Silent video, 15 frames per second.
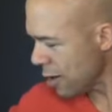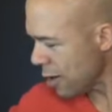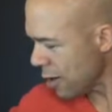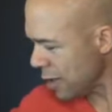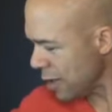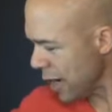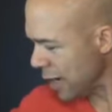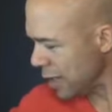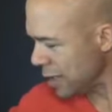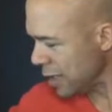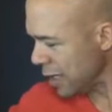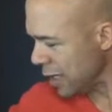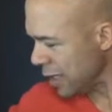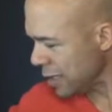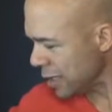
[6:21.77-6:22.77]
Or
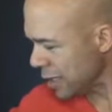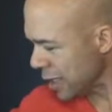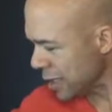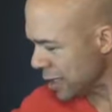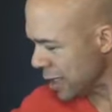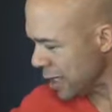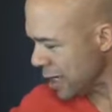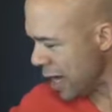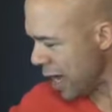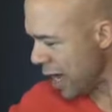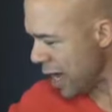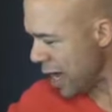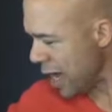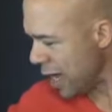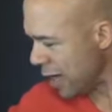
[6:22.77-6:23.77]

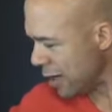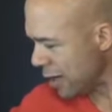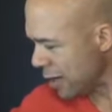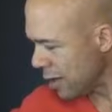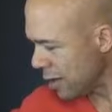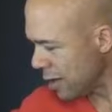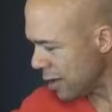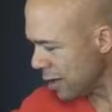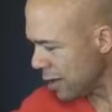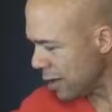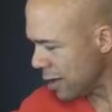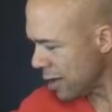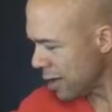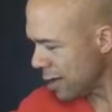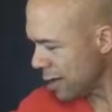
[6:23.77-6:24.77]
1969,
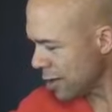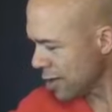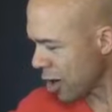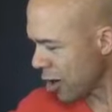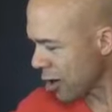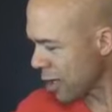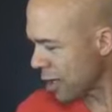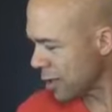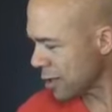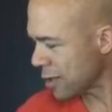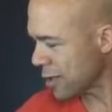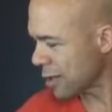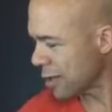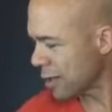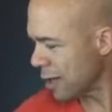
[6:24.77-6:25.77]

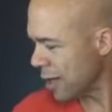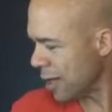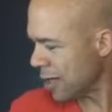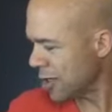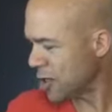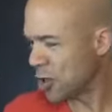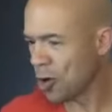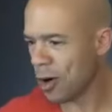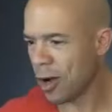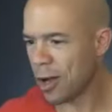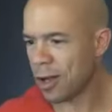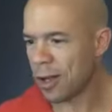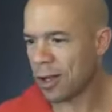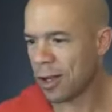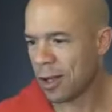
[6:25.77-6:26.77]
Sarkis has
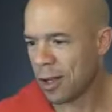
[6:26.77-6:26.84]
joined.